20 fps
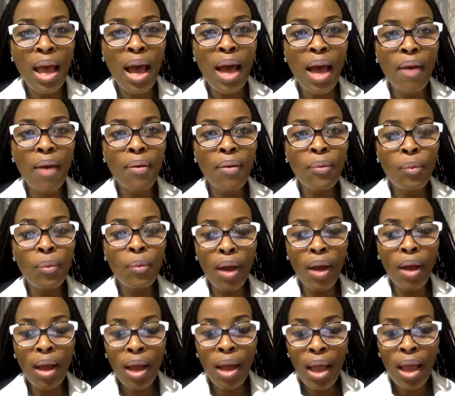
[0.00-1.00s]
i
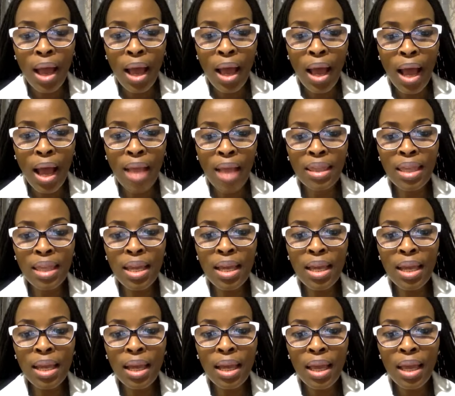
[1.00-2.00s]
i
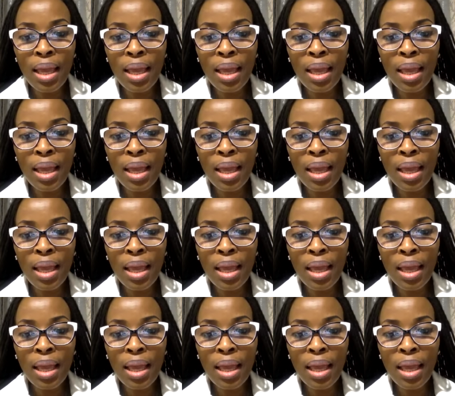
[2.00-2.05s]
think